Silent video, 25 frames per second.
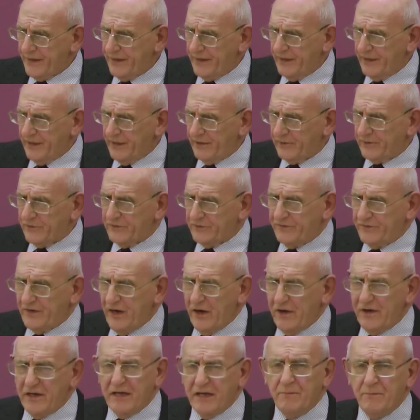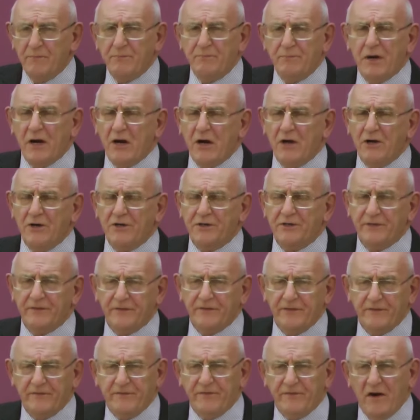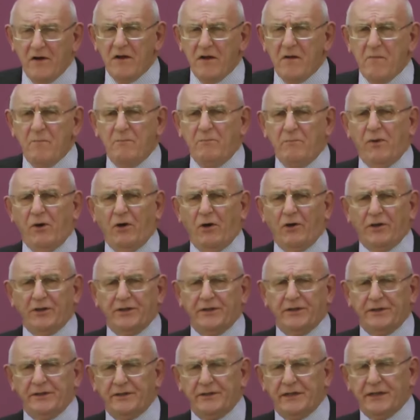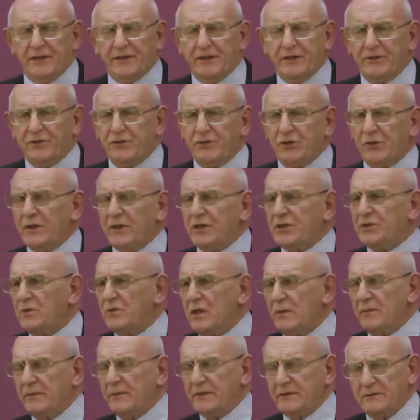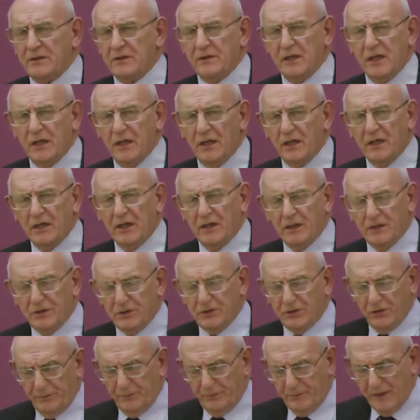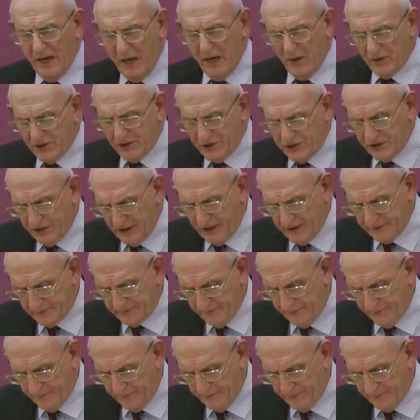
It was very imperative and very important that a Jewish woman should bear a son.